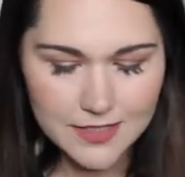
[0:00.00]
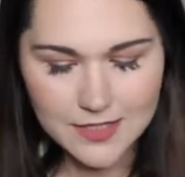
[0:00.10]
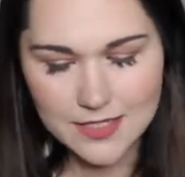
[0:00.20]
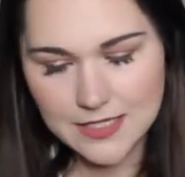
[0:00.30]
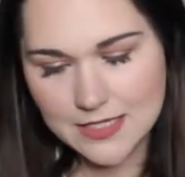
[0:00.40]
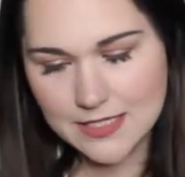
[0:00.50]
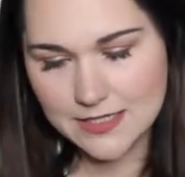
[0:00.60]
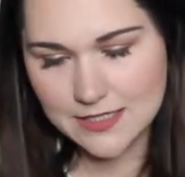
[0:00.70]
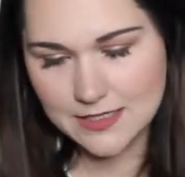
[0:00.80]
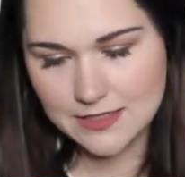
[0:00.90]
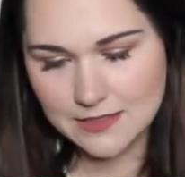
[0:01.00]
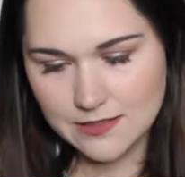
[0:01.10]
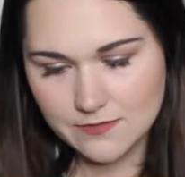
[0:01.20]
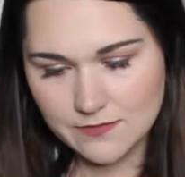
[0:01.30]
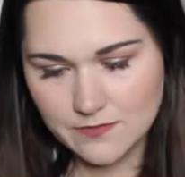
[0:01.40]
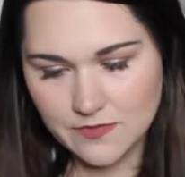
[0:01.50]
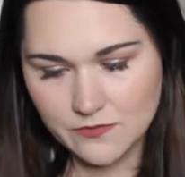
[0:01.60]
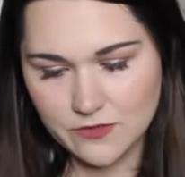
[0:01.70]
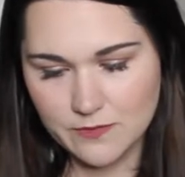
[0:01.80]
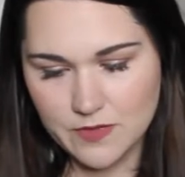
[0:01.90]
And
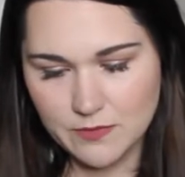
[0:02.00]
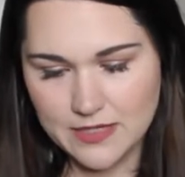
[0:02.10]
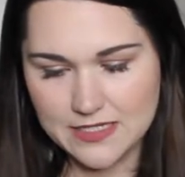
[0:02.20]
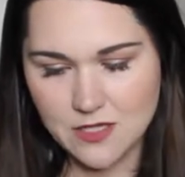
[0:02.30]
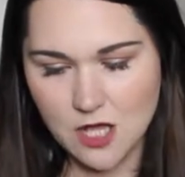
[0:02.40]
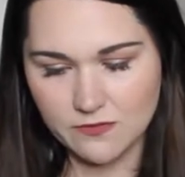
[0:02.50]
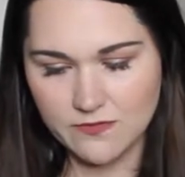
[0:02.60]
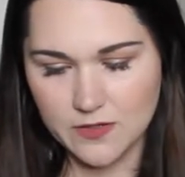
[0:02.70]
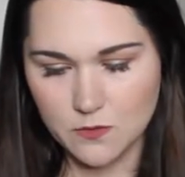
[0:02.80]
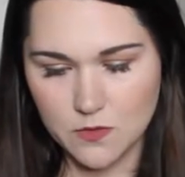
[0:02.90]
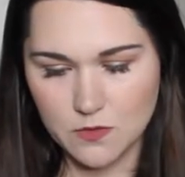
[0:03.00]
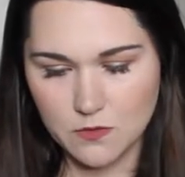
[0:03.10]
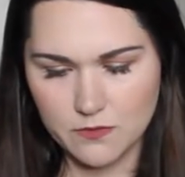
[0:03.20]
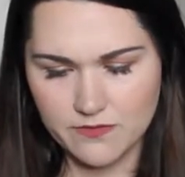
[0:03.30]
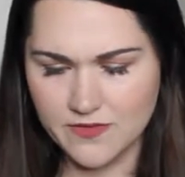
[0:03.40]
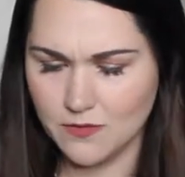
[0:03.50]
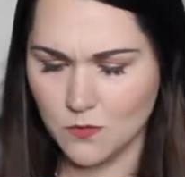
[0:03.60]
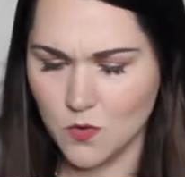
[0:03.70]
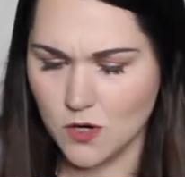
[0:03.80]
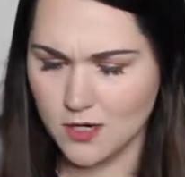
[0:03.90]
from a place called Fitwalk. I
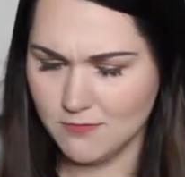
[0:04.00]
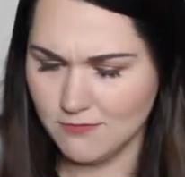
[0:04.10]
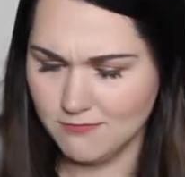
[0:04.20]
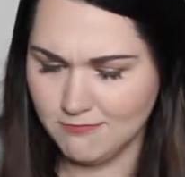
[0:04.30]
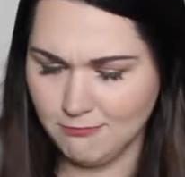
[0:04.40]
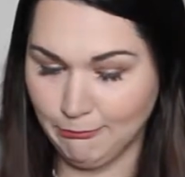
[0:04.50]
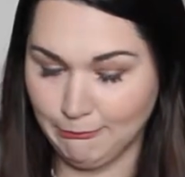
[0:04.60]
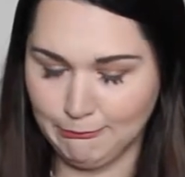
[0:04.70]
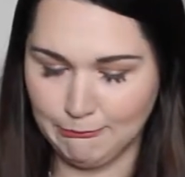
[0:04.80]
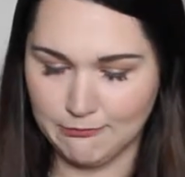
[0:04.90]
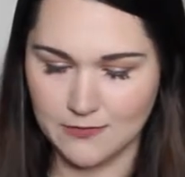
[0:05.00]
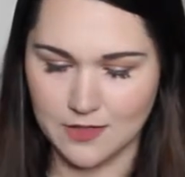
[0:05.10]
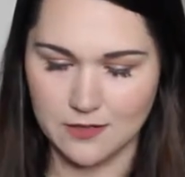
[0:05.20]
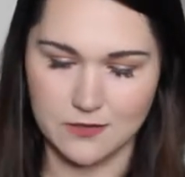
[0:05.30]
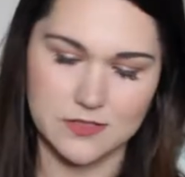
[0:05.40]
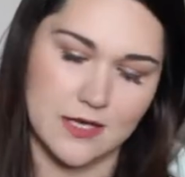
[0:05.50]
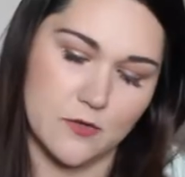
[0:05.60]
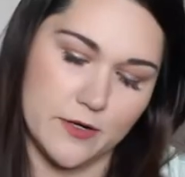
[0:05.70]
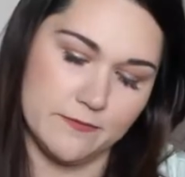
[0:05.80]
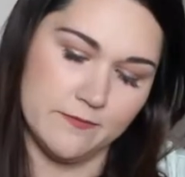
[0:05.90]
don't know, it's kind
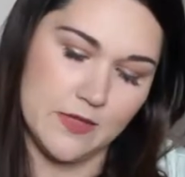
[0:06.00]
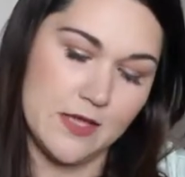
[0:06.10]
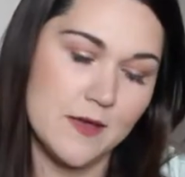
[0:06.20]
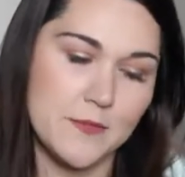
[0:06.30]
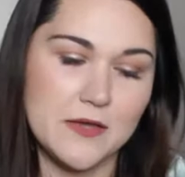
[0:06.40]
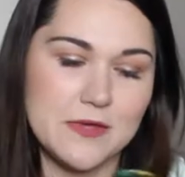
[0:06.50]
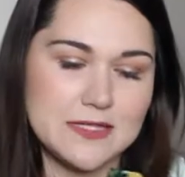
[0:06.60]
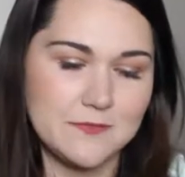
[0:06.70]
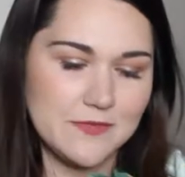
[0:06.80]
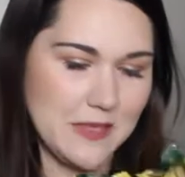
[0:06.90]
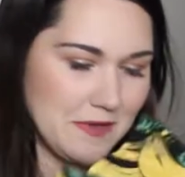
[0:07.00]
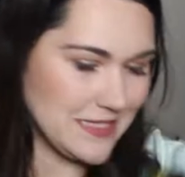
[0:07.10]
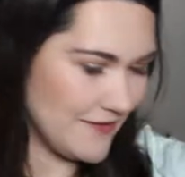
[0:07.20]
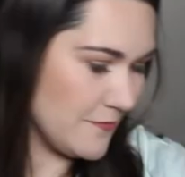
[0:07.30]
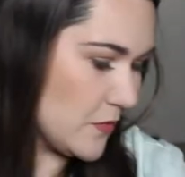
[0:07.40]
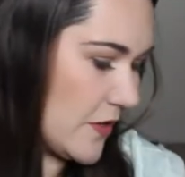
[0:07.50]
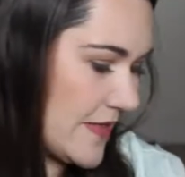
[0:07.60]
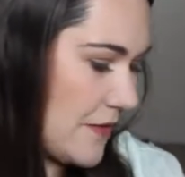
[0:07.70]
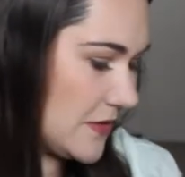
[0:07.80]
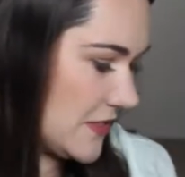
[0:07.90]
of weird. But anyways, I'm excited to wear
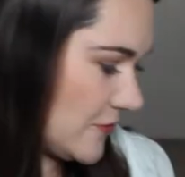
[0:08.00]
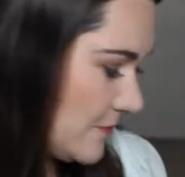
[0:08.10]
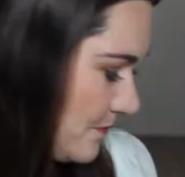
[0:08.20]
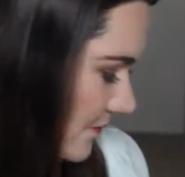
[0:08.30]
that one too.